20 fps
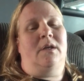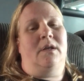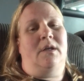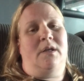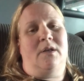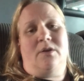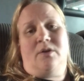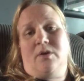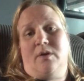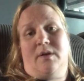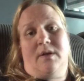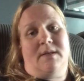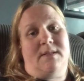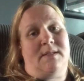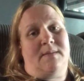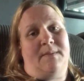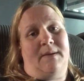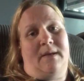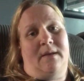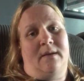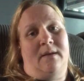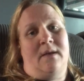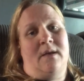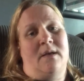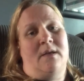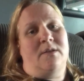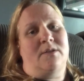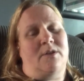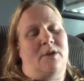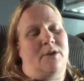get your colonoscopy.
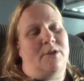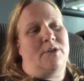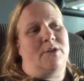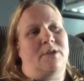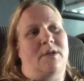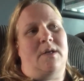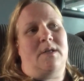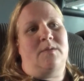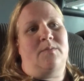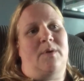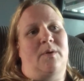Talk to your doctor